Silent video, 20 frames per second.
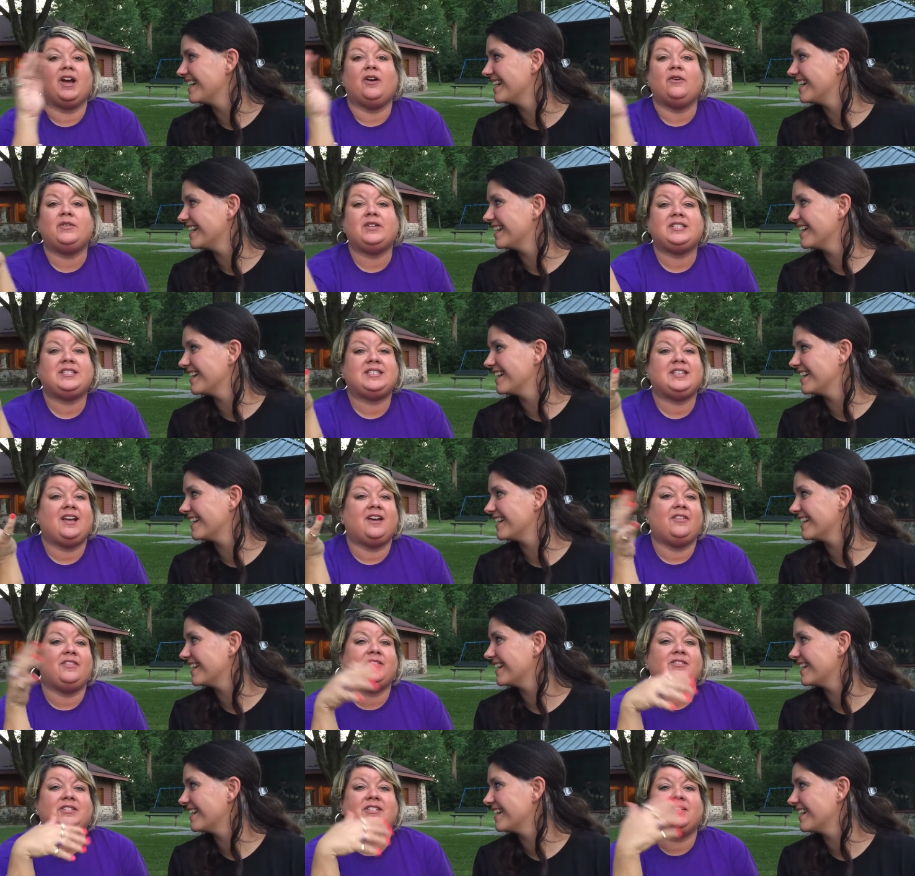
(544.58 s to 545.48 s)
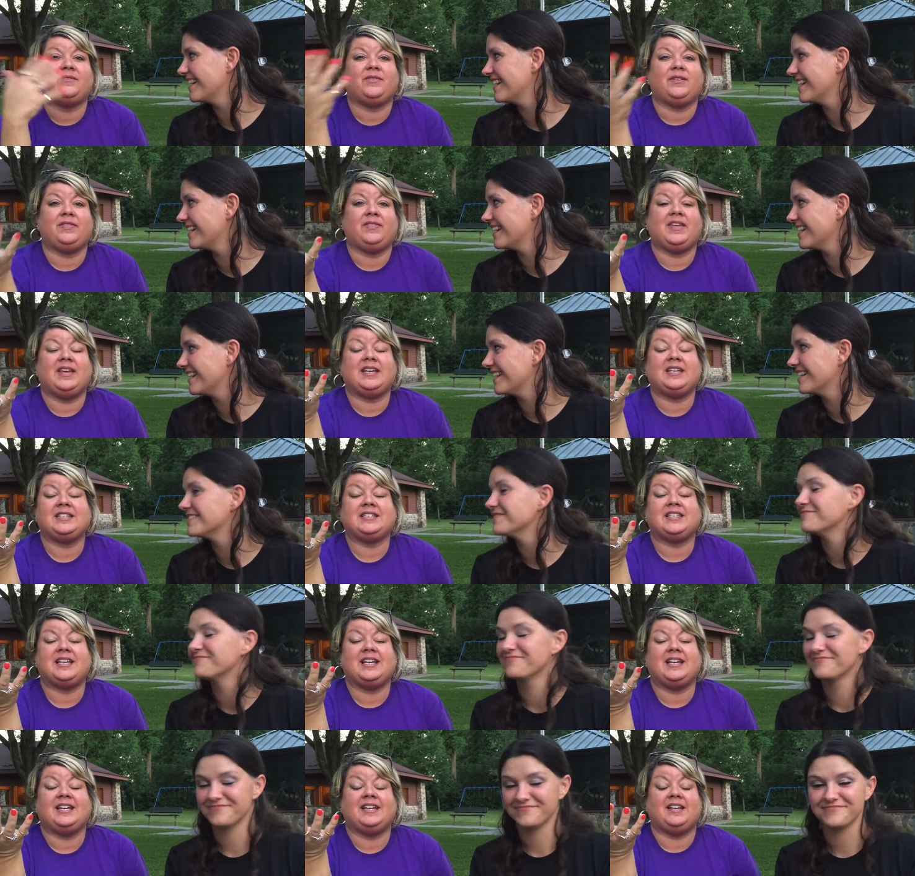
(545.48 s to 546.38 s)
Speaker 1: go and see all those different
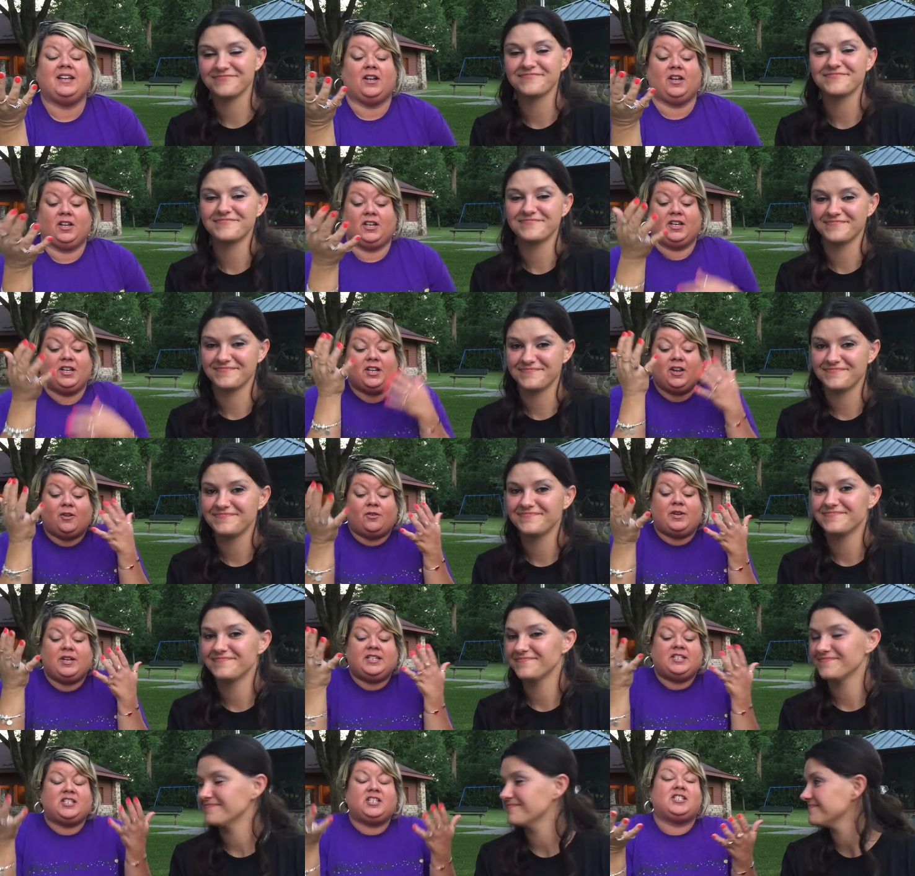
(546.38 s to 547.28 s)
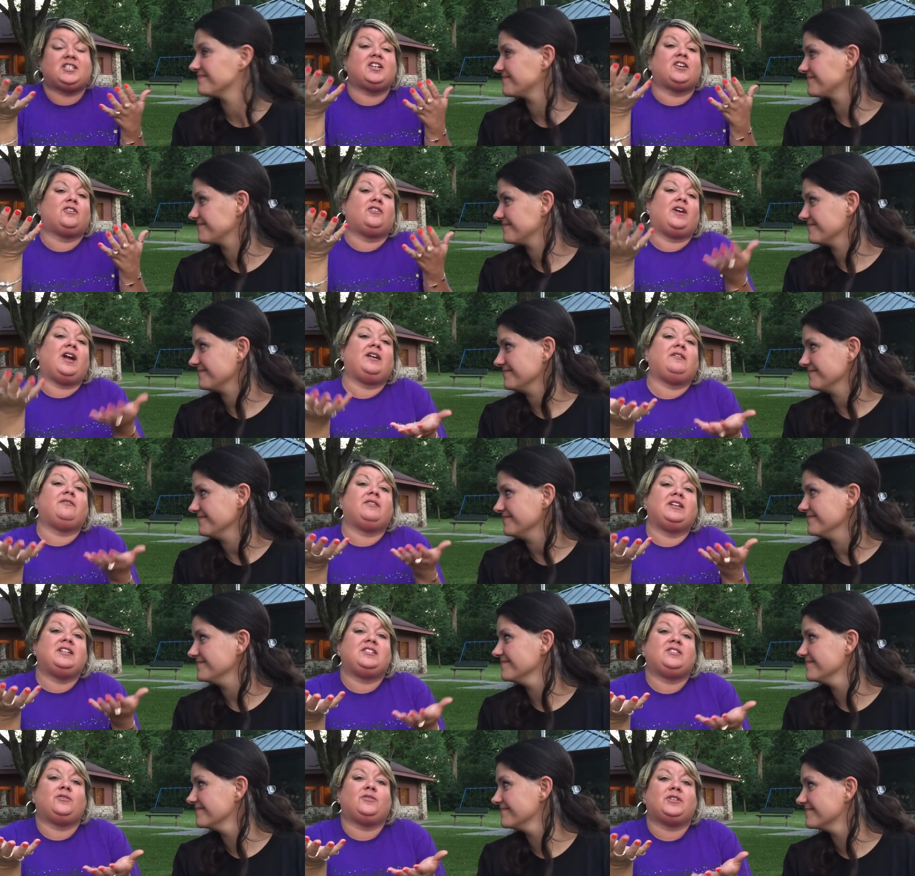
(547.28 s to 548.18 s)
things. And you know, it's just a great
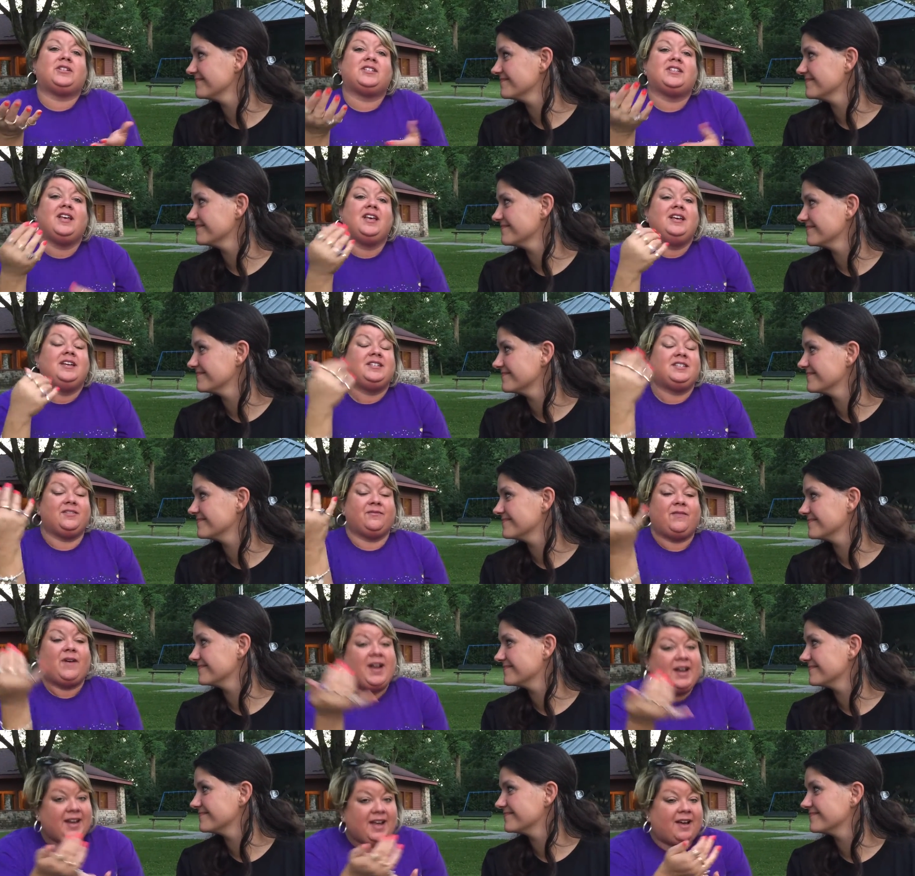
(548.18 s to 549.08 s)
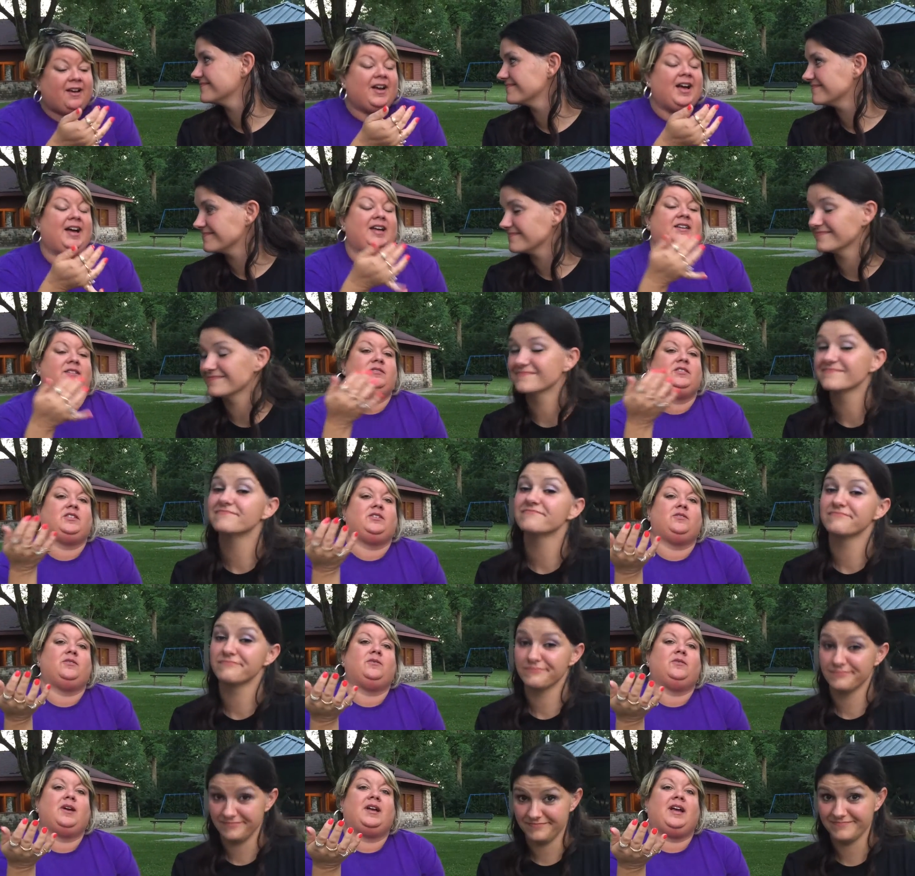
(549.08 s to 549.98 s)
resource to find out how to
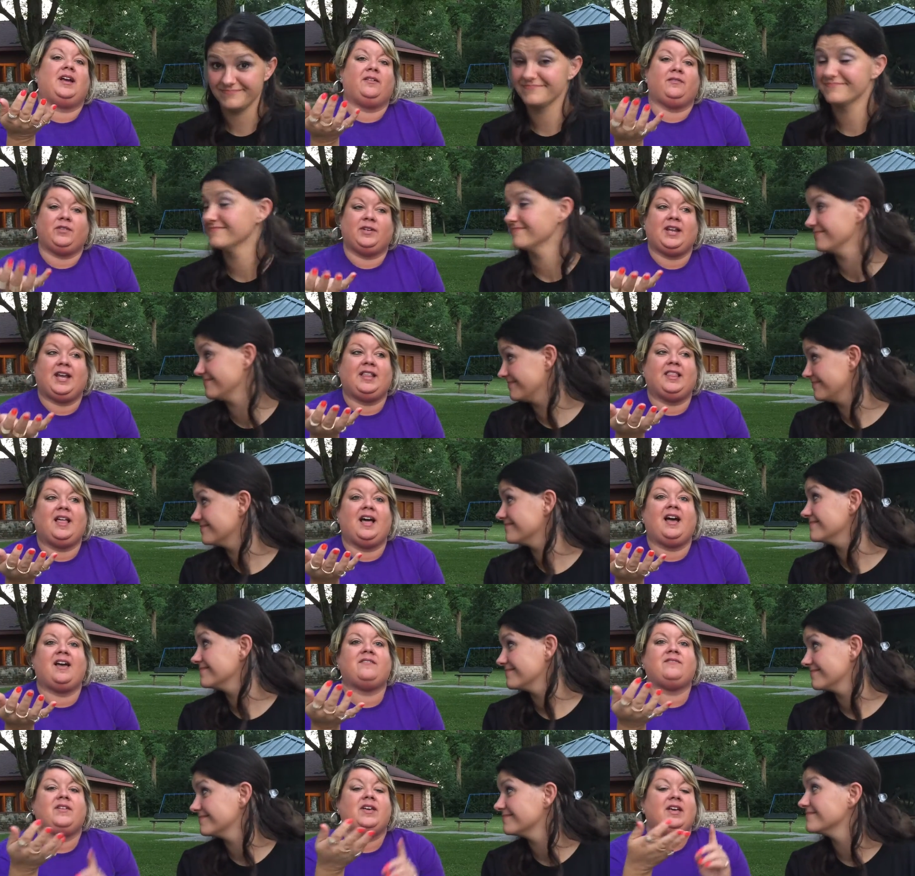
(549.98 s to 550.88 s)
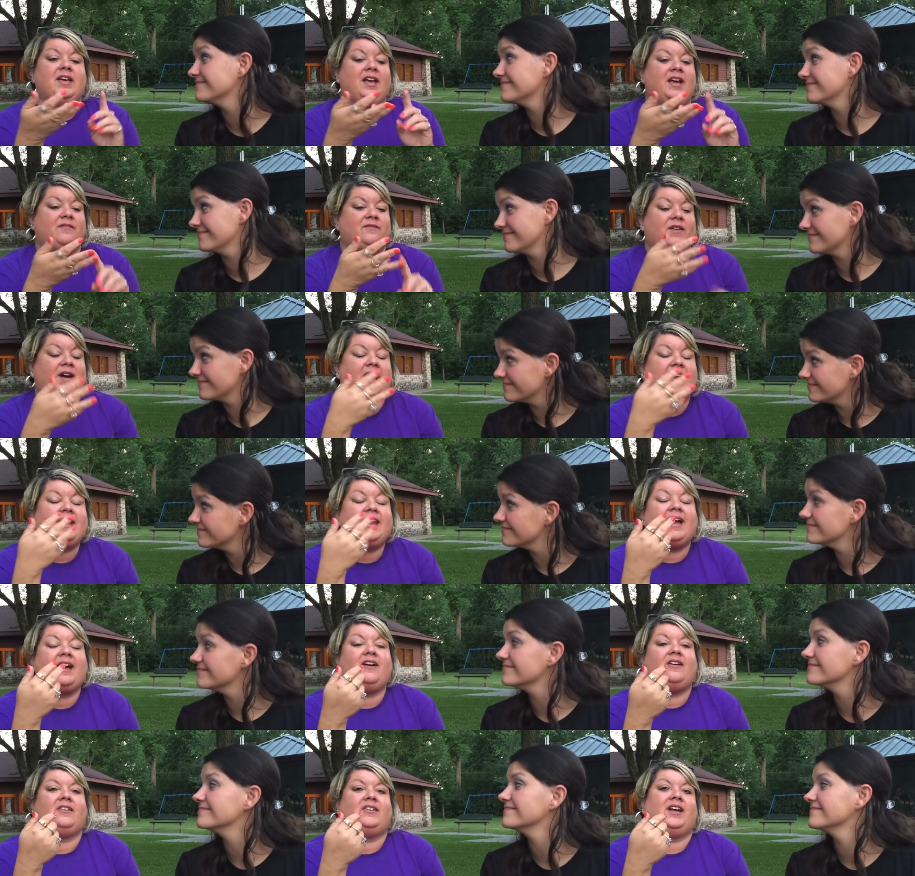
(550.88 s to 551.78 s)
do everyday life, find
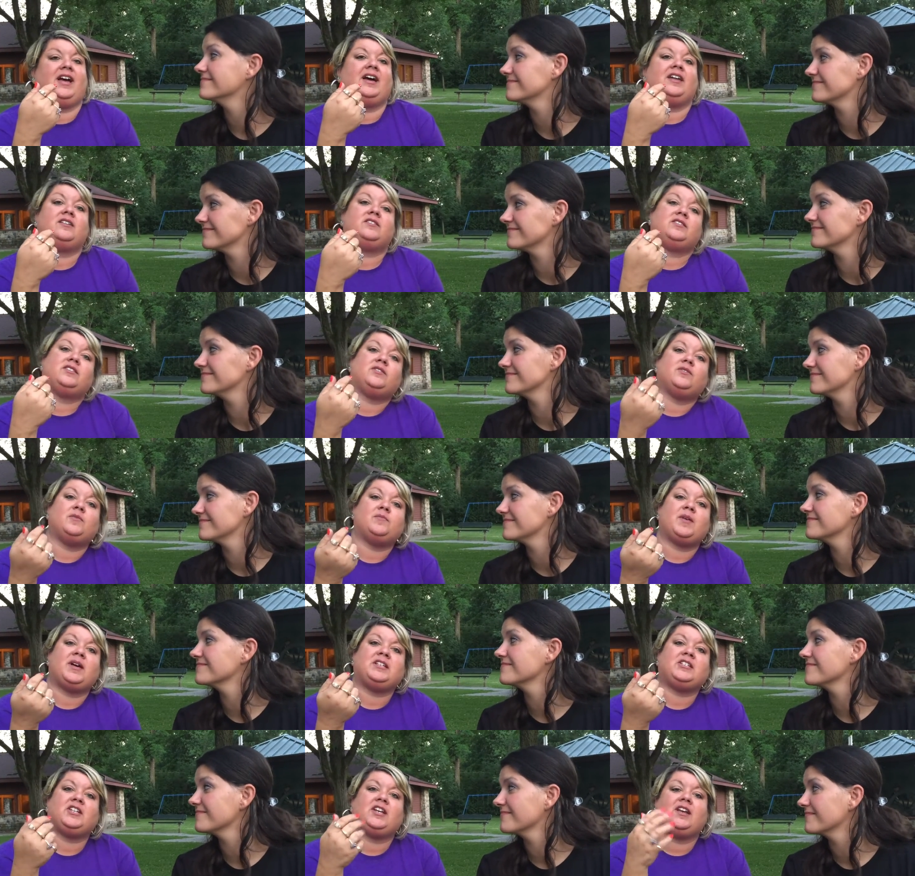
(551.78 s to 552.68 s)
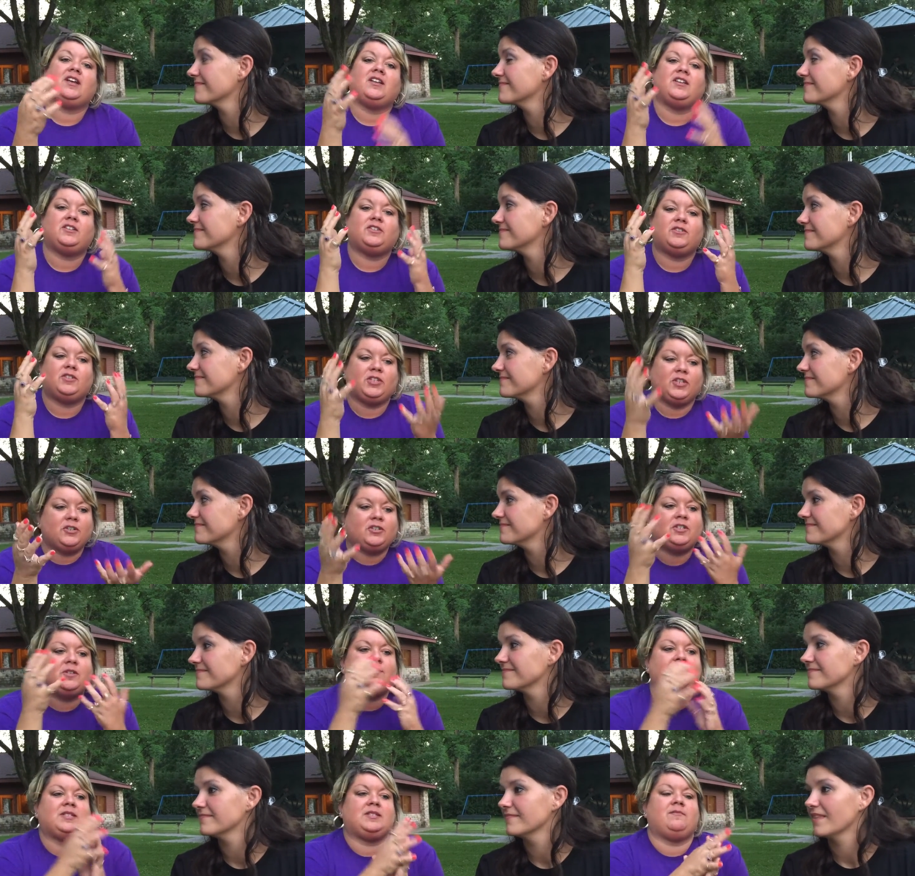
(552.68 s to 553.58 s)
out how to do a budget,
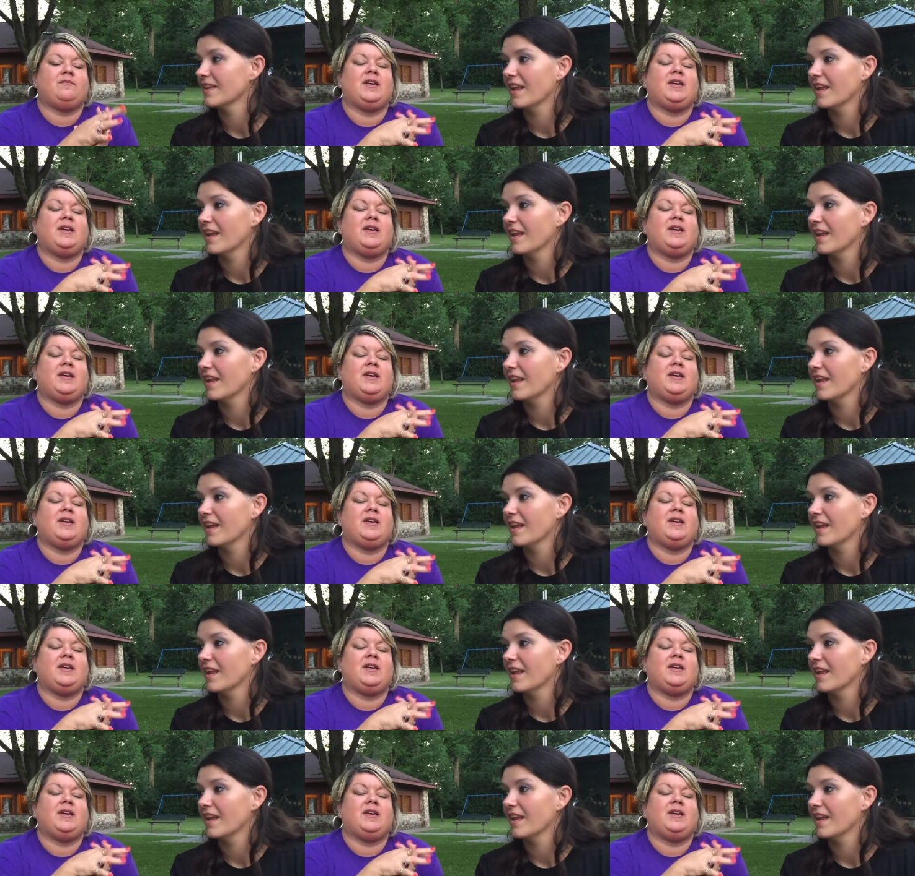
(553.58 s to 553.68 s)
YouTube is